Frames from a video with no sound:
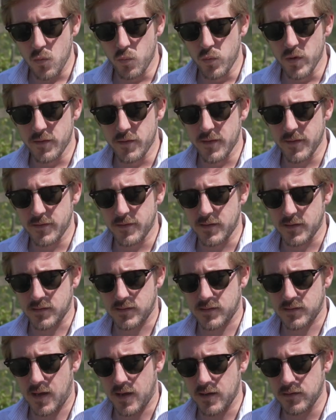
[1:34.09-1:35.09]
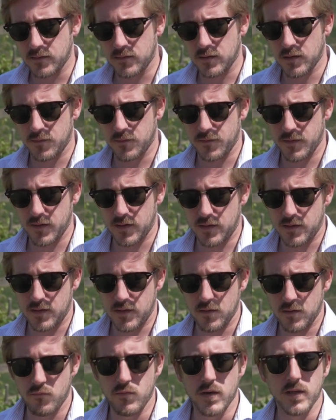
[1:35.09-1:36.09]
with the
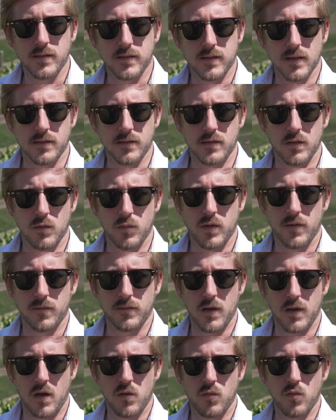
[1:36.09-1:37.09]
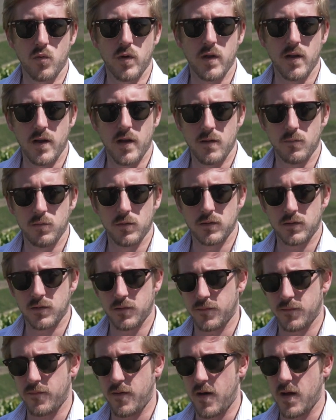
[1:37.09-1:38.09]
scientific research that we've done, we're able
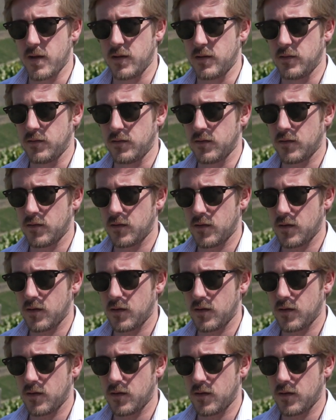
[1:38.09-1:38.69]
to find